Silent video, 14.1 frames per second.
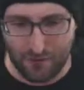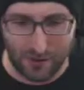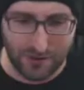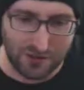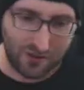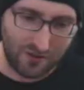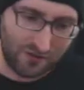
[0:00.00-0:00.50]

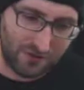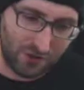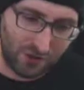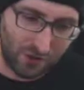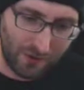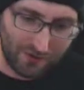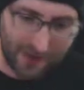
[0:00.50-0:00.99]
watched the
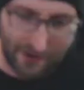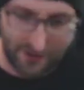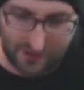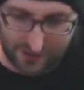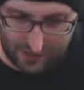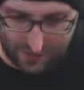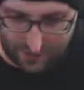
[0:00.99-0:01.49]
show
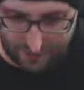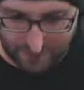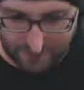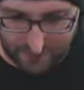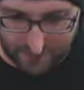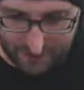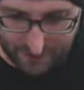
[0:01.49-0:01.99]
1,000 times,
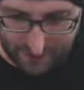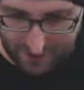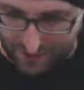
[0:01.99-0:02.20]
but